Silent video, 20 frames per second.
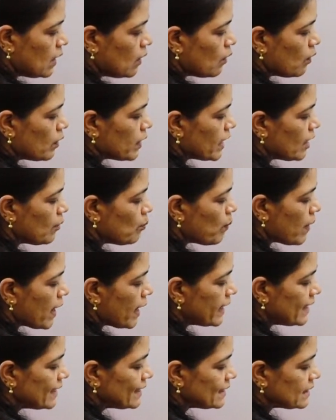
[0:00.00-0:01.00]
okay,
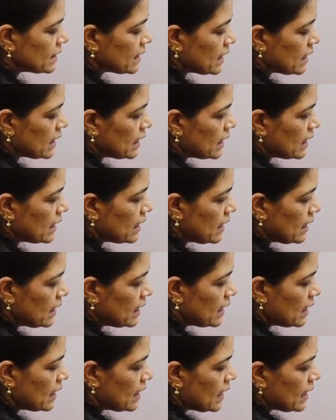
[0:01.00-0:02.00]
by 3
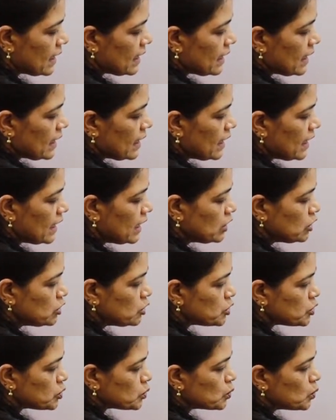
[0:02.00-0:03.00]

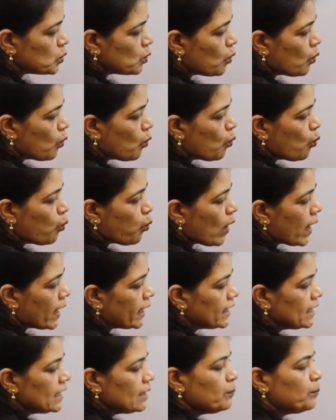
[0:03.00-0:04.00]
into
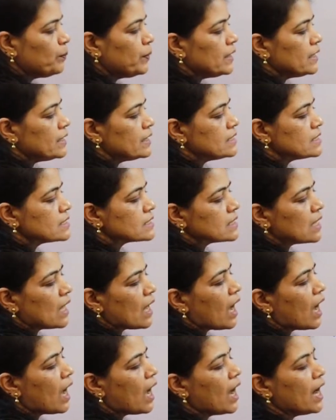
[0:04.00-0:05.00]
1 plus
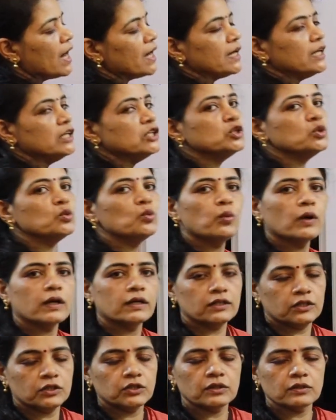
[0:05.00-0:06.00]
r into
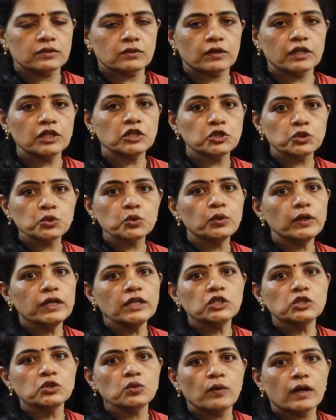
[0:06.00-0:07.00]
2
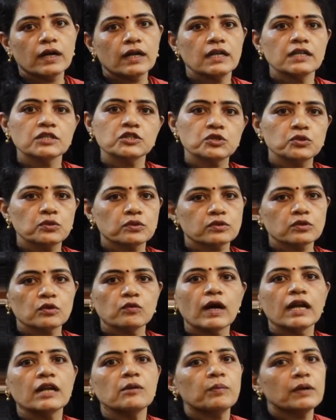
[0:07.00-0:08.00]
into 1 is 2. So
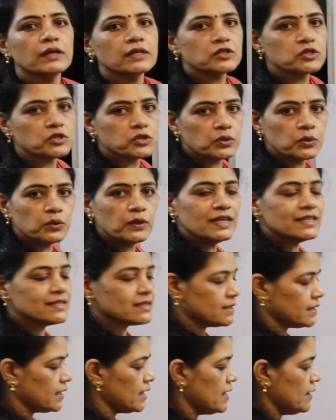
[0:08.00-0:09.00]
1 plus 2 is
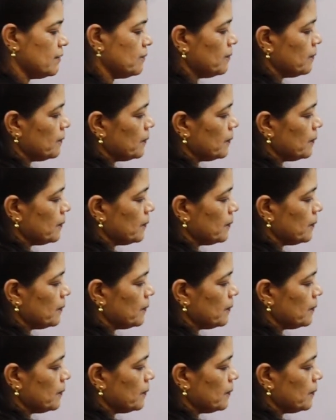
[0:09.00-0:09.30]
3.